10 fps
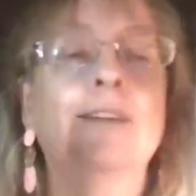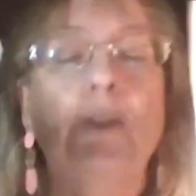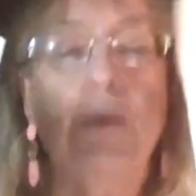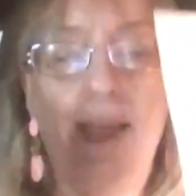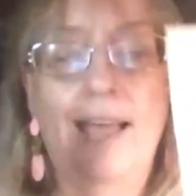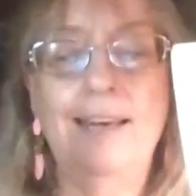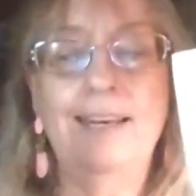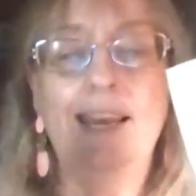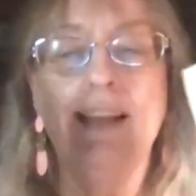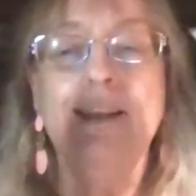So I had
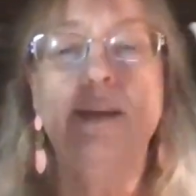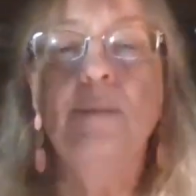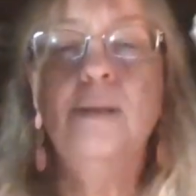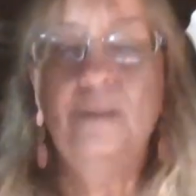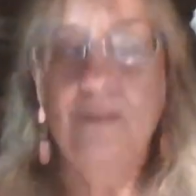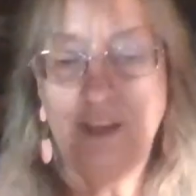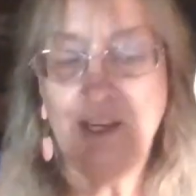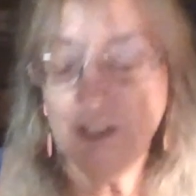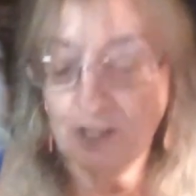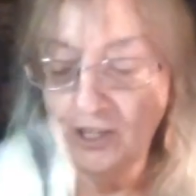to get them.
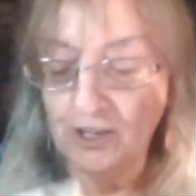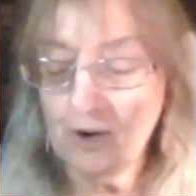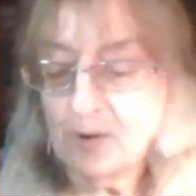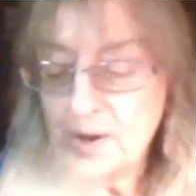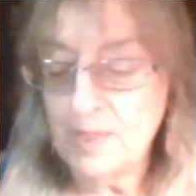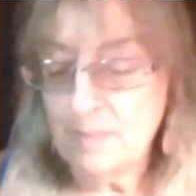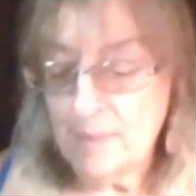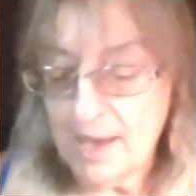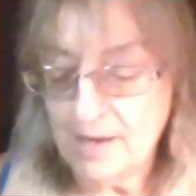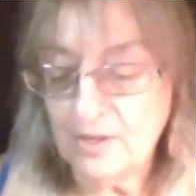These are going to go on the
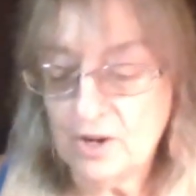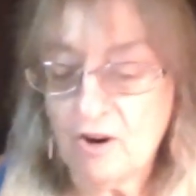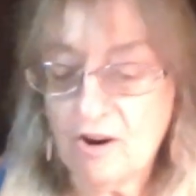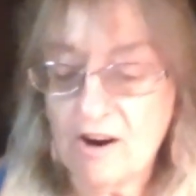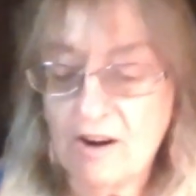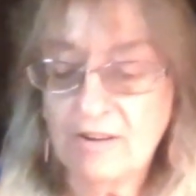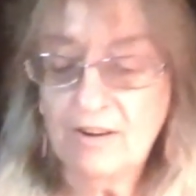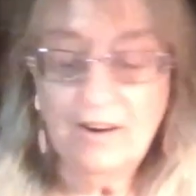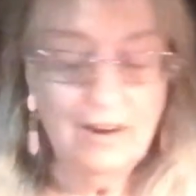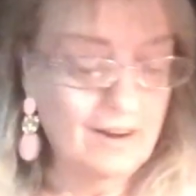back of the car,
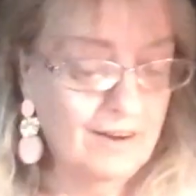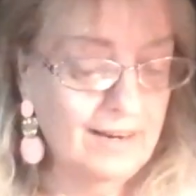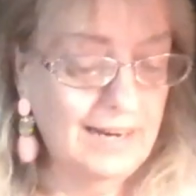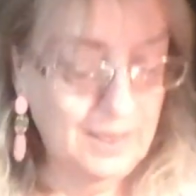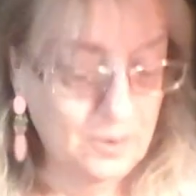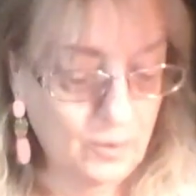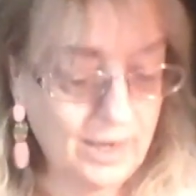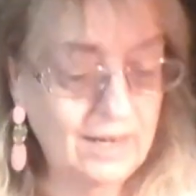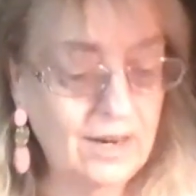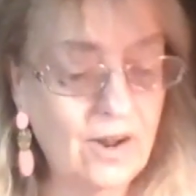in the
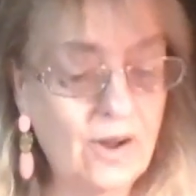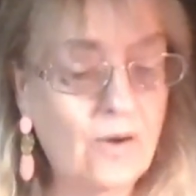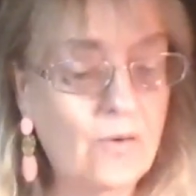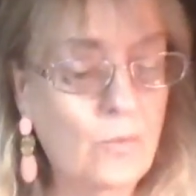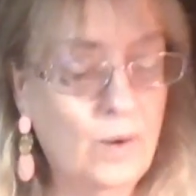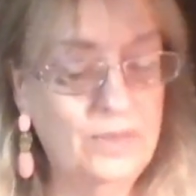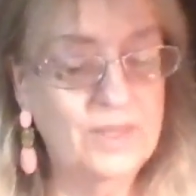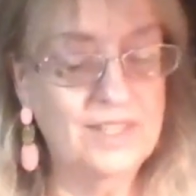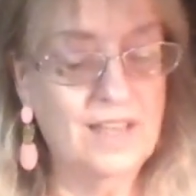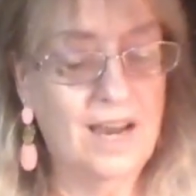window with
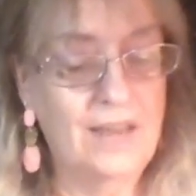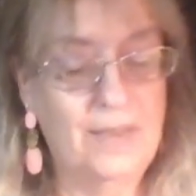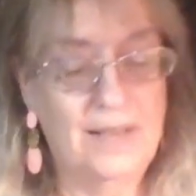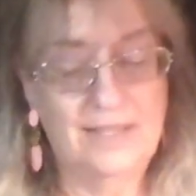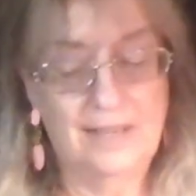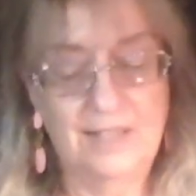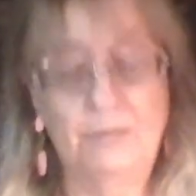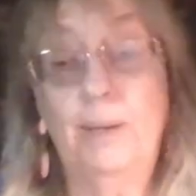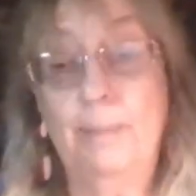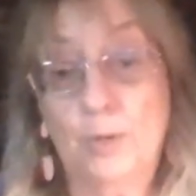the sign that
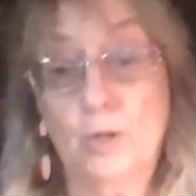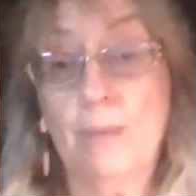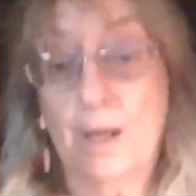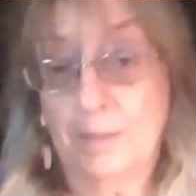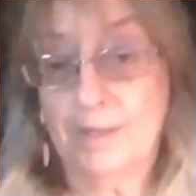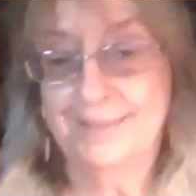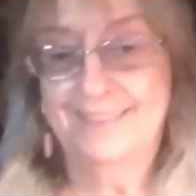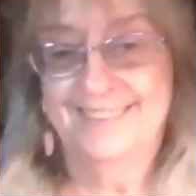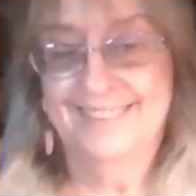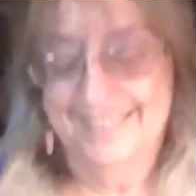says Pitbull Mama.
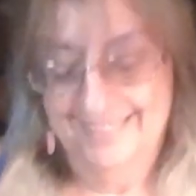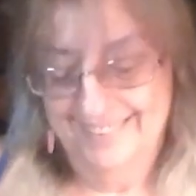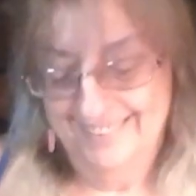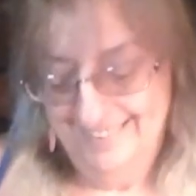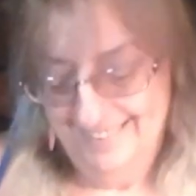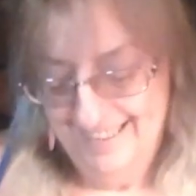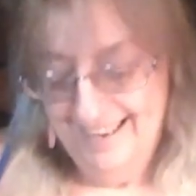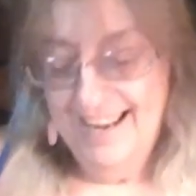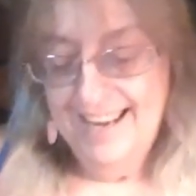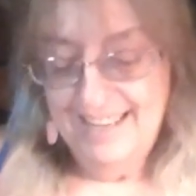
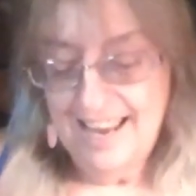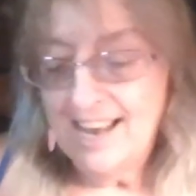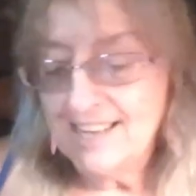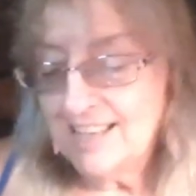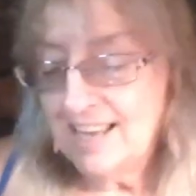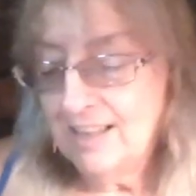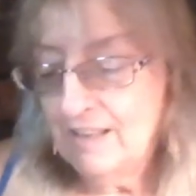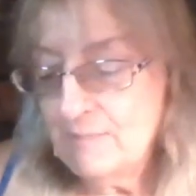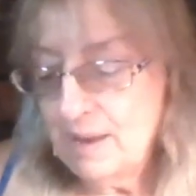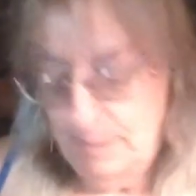Yes, I
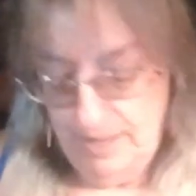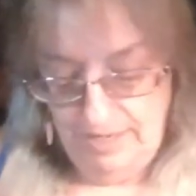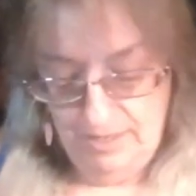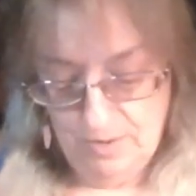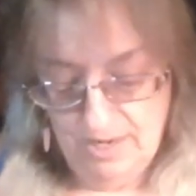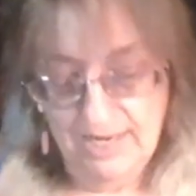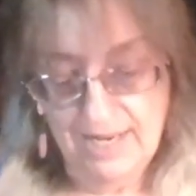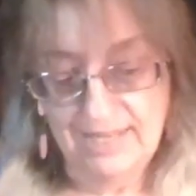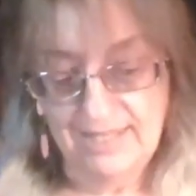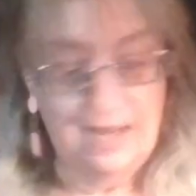love my pitties. What
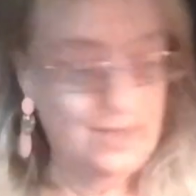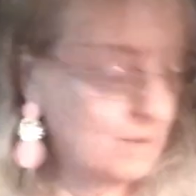can I say?